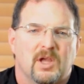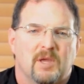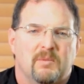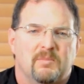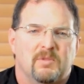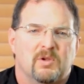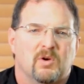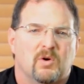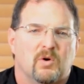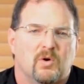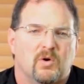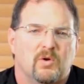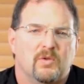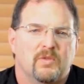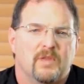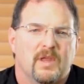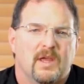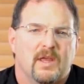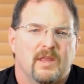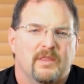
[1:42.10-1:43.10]

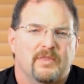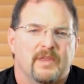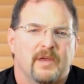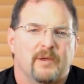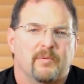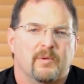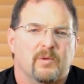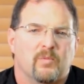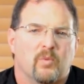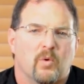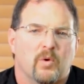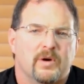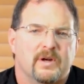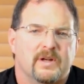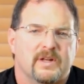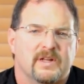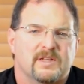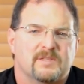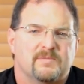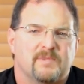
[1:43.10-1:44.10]
Behold, they
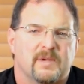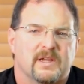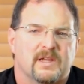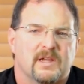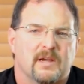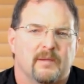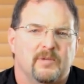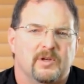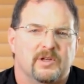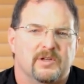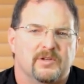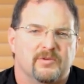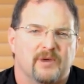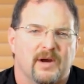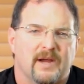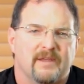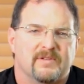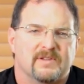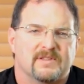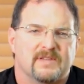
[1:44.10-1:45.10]
rewarded us by coming to
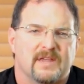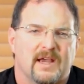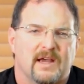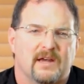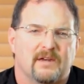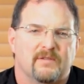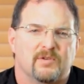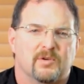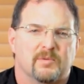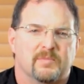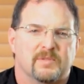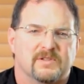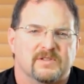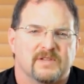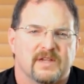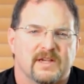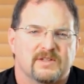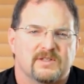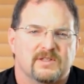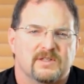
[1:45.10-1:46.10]
drive us out of your
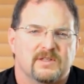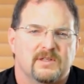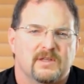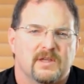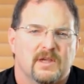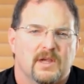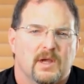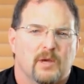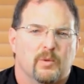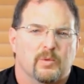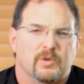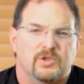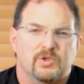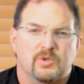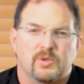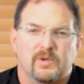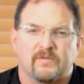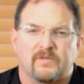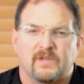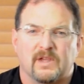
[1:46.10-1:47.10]
possession, which
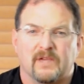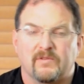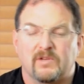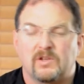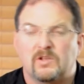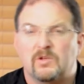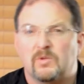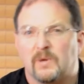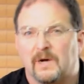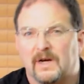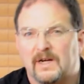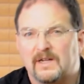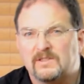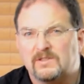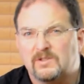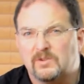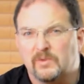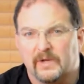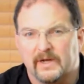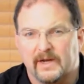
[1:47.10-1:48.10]
you have given to us
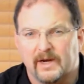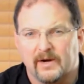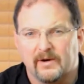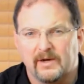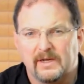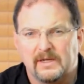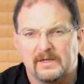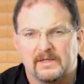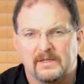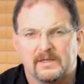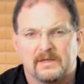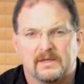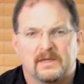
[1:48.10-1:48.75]
to inherit?